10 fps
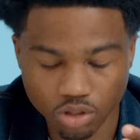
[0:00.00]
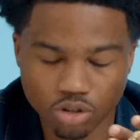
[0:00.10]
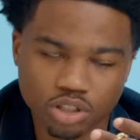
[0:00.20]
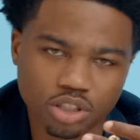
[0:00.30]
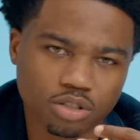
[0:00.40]
You
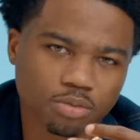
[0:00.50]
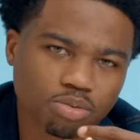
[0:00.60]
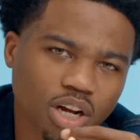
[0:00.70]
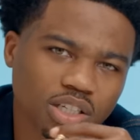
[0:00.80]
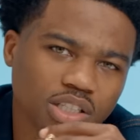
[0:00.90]
know, it's just a
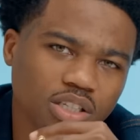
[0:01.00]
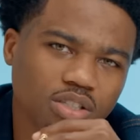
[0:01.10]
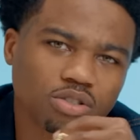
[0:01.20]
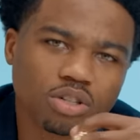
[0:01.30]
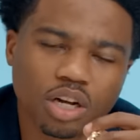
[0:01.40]

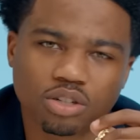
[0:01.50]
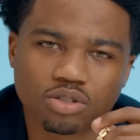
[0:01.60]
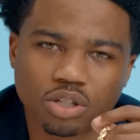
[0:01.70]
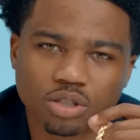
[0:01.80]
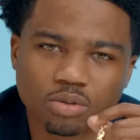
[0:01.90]
process and you gotta
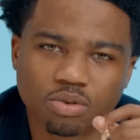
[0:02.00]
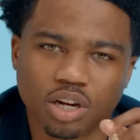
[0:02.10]
trust your